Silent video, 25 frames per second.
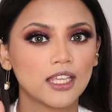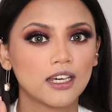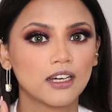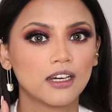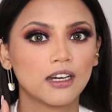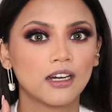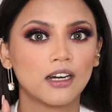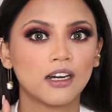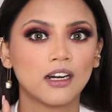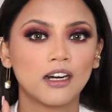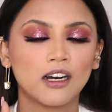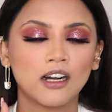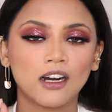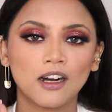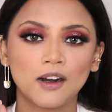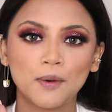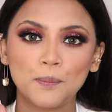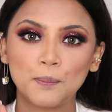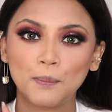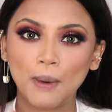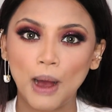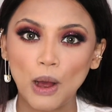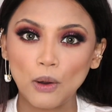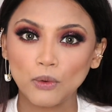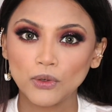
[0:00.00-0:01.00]

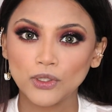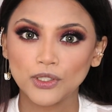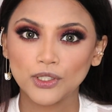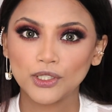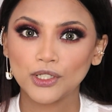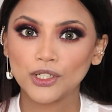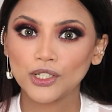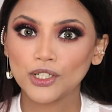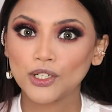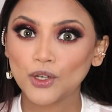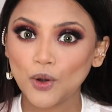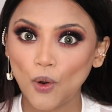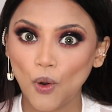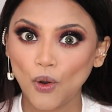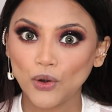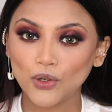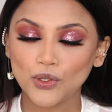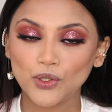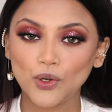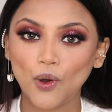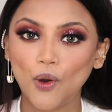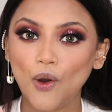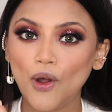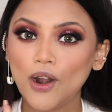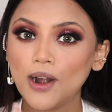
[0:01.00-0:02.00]
the powder,
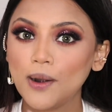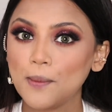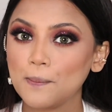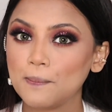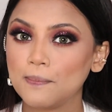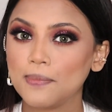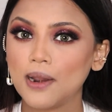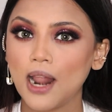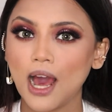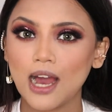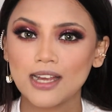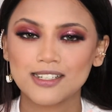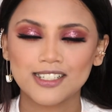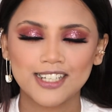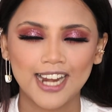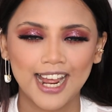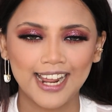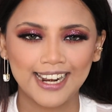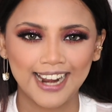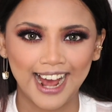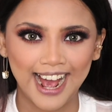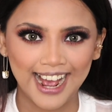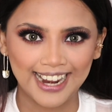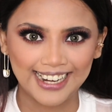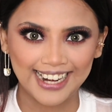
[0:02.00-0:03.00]
contour, blush
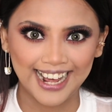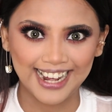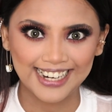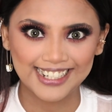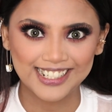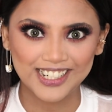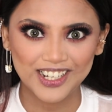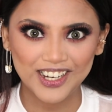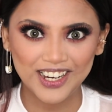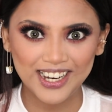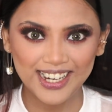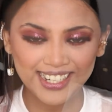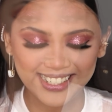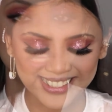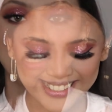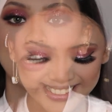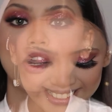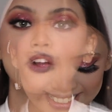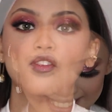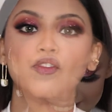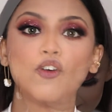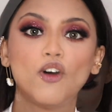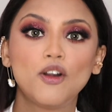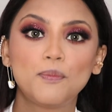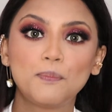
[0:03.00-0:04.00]
and highlighter.
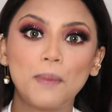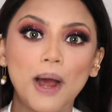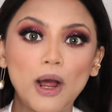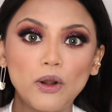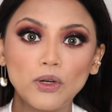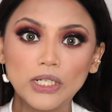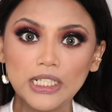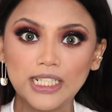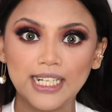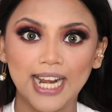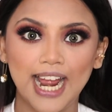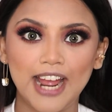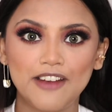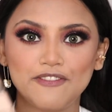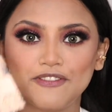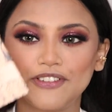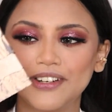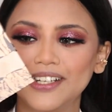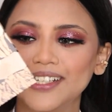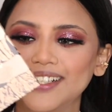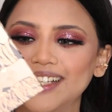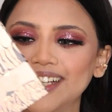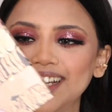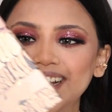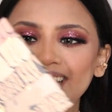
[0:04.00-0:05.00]
Now for powder
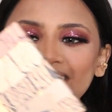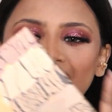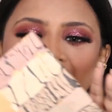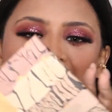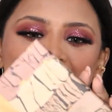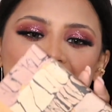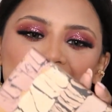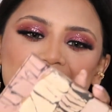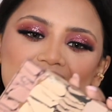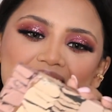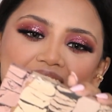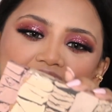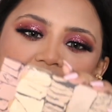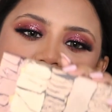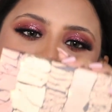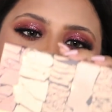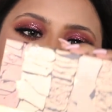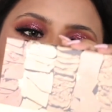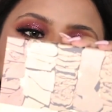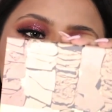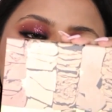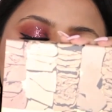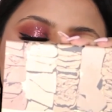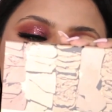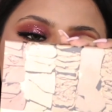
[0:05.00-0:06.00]
everything, I
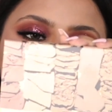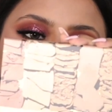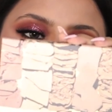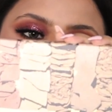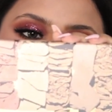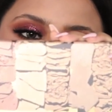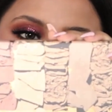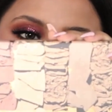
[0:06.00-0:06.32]
have this